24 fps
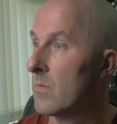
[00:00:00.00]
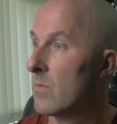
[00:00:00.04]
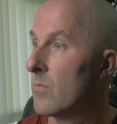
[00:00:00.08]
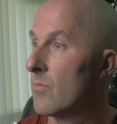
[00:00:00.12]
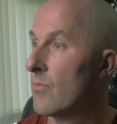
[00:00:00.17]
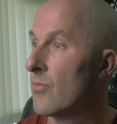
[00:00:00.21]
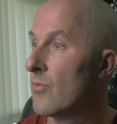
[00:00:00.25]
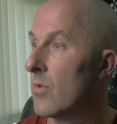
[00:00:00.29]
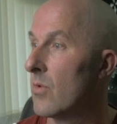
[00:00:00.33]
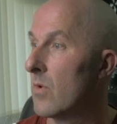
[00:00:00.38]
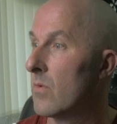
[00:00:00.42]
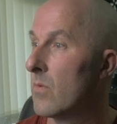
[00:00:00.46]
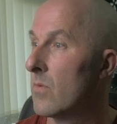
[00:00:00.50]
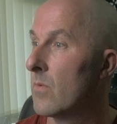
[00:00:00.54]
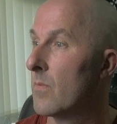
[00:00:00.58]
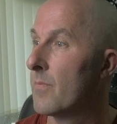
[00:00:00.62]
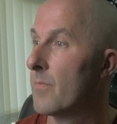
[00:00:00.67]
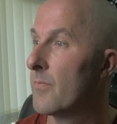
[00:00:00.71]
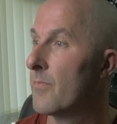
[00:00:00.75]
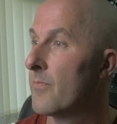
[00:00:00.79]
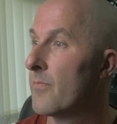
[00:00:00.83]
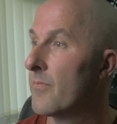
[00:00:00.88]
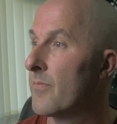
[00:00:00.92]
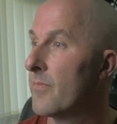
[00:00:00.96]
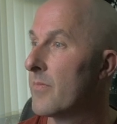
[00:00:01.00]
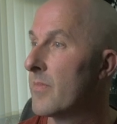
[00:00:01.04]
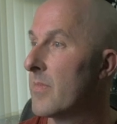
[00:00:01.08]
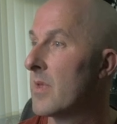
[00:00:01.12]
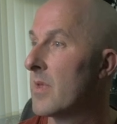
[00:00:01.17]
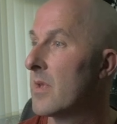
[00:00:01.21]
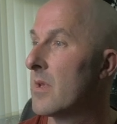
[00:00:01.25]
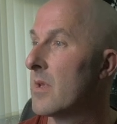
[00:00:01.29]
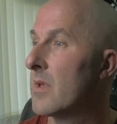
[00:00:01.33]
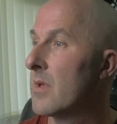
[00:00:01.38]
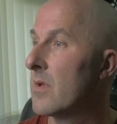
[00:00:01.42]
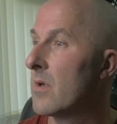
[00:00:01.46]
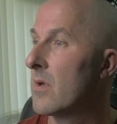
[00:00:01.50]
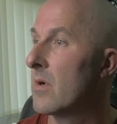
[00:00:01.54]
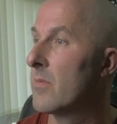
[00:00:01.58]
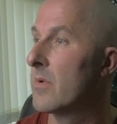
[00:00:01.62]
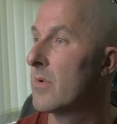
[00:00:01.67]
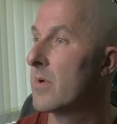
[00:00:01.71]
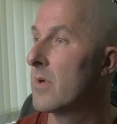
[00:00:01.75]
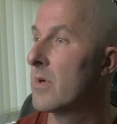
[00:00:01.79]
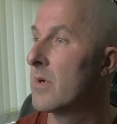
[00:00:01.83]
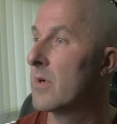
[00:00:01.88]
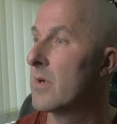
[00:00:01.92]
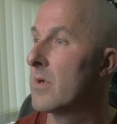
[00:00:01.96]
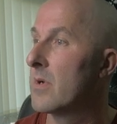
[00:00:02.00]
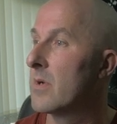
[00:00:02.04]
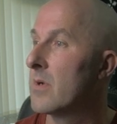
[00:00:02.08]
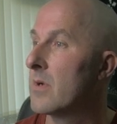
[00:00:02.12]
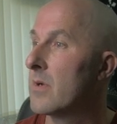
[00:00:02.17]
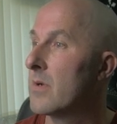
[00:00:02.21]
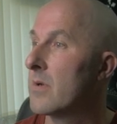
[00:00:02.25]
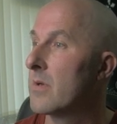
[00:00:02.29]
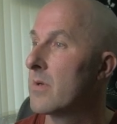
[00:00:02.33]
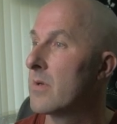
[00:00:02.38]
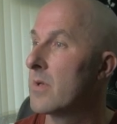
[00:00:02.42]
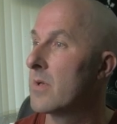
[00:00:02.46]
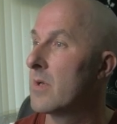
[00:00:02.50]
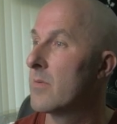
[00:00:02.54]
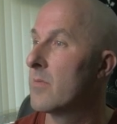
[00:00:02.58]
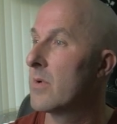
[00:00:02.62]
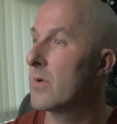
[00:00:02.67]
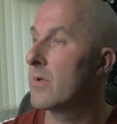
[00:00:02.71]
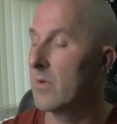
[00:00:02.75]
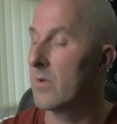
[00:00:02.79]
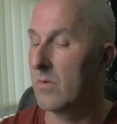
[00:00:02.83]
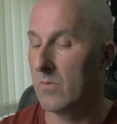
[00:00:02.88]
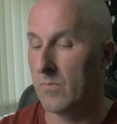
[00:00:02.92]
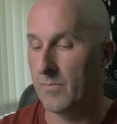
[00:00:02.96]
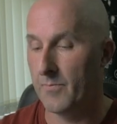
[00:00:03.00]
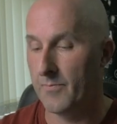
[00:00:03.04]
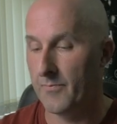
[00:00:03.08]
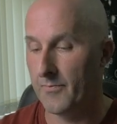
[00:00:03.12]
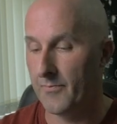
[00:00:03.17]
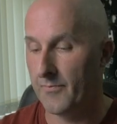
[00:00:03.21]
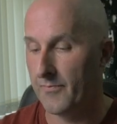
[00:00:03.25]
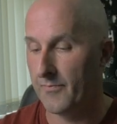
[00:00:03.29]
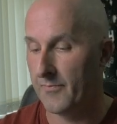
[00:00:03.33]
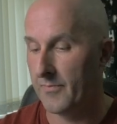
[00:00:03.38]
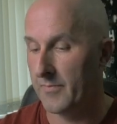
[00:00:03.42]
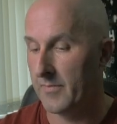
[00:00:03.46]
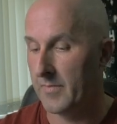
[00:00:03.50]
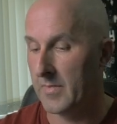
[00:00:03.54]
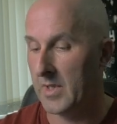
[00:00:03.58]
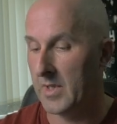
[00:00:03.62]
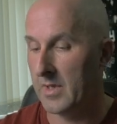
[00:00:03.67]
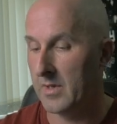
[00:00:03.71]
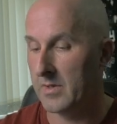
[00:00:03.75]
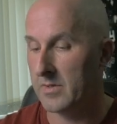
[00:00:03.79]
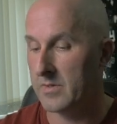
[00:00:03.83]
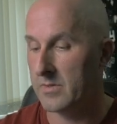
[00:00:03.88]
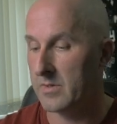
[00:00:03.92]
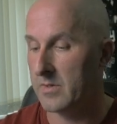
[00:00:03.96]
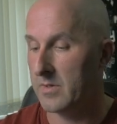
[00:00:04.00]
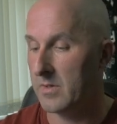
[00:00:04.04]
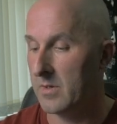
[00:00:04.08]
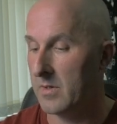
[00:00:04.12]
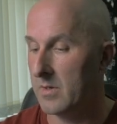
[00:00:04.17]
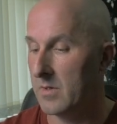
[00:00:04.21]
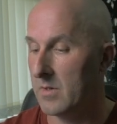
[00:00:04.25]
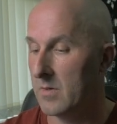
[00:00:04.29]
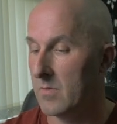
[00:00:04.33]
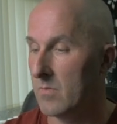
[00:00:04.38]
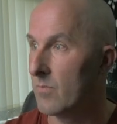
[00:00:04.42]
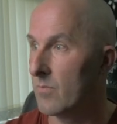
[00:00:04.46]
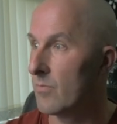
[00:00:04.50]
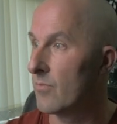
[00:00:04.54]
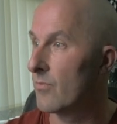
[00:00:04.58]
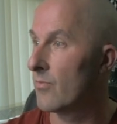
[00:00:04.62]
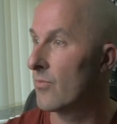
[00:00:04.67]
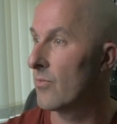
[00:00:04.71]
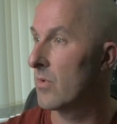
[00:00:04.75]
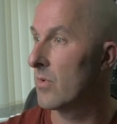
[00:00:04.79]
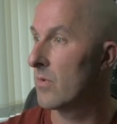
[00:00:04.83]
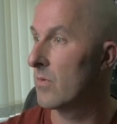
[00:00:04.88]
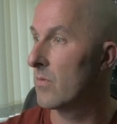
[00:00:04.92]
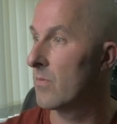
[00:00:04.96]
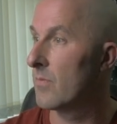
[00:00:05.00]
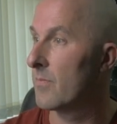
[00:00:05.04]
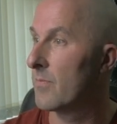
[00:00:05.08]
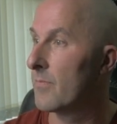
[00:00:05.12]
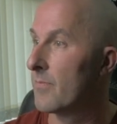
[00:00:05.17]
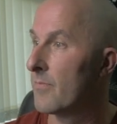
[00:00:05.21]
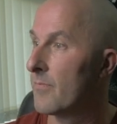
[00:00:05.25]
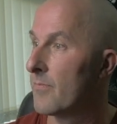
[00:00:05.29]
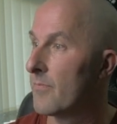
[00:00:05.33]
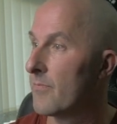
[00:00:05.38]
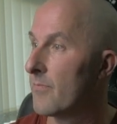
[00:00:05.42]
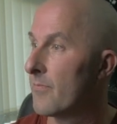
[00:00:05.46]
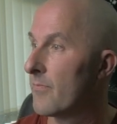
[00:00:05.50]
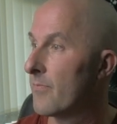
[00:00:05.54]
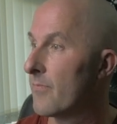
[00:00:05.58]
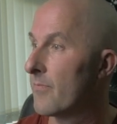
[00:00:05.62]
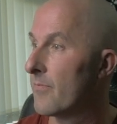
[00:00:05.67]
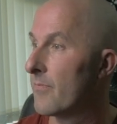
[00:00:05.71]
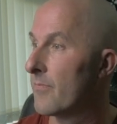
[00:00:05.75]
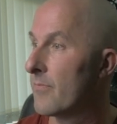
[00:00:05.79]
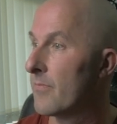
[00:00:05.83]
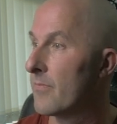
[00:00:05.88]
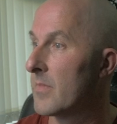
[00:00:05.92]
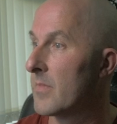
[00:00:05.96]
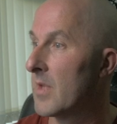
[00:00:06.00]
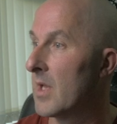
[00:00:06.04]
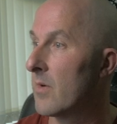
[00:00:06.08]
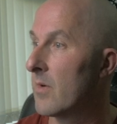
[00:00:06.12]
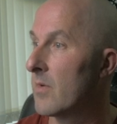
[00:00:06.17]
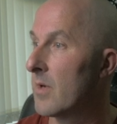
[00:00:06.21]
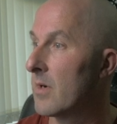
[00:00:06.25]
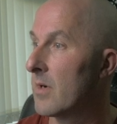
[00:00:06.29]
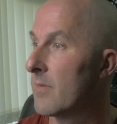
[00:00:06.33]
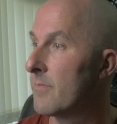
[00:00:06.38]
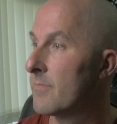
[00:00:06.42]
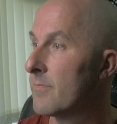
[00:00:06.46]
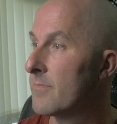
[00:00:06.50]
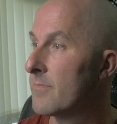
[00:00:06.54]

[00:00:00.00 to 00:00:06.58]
Pro, come on you, XD Pro. There we are.